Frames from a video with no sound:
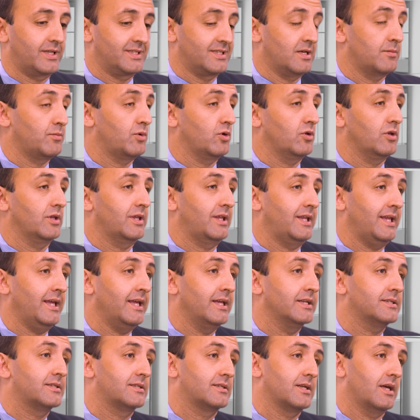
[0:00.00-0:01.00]
example,
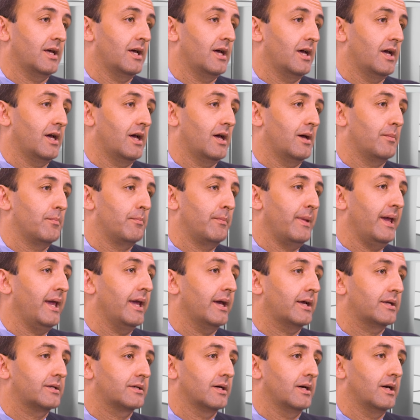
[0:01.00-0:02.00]
this
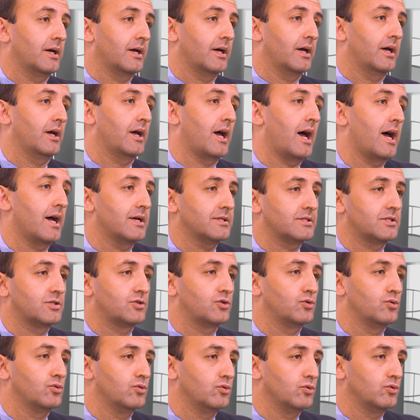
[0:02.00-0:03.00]
make us
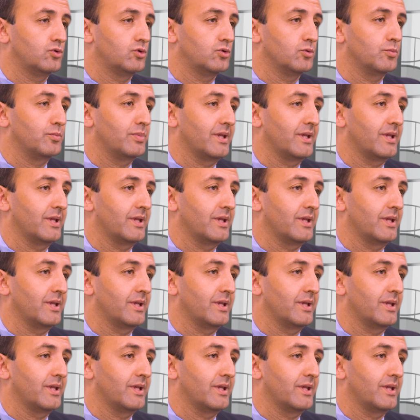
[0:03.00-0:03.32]
to